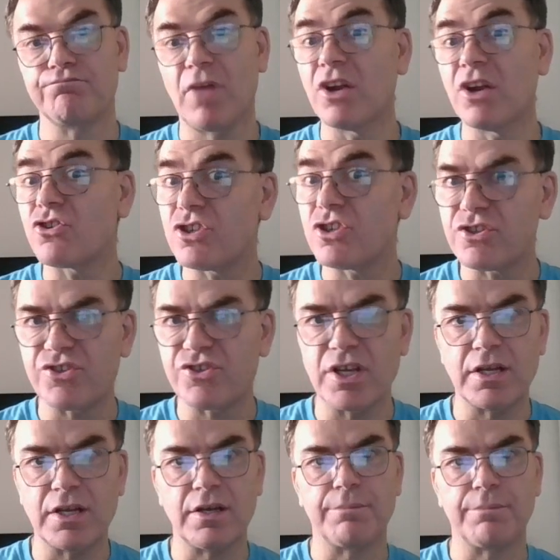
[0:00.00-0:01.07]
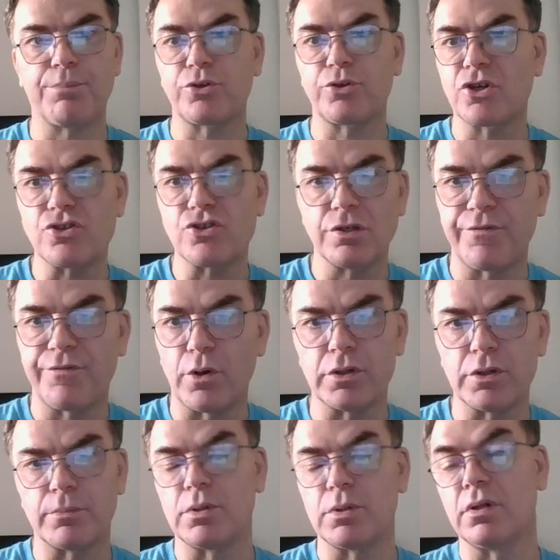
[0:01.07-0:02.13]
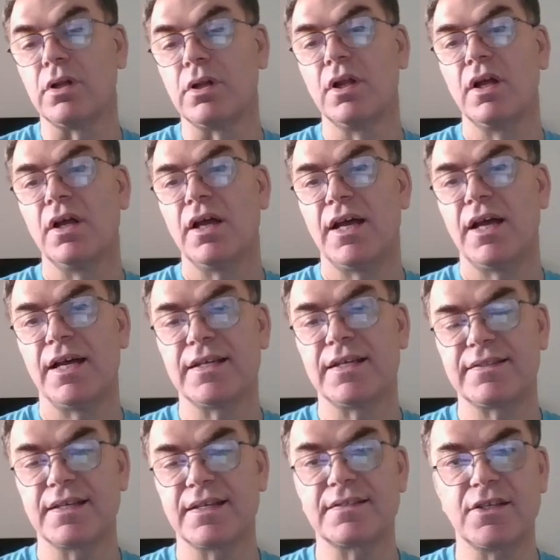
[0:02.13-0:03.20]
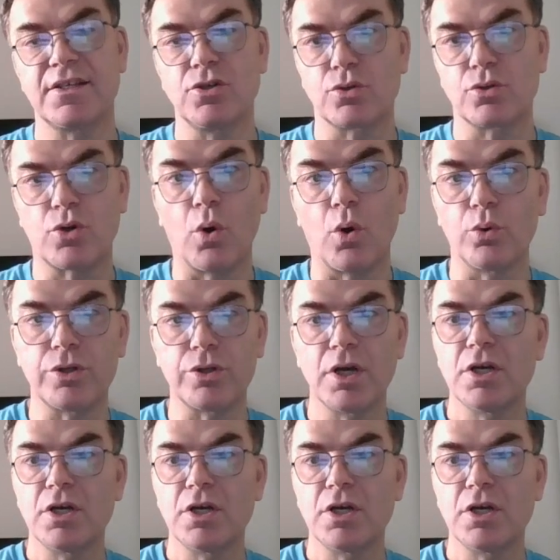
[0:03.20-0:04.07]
interesting, potential vulnerable things in your code.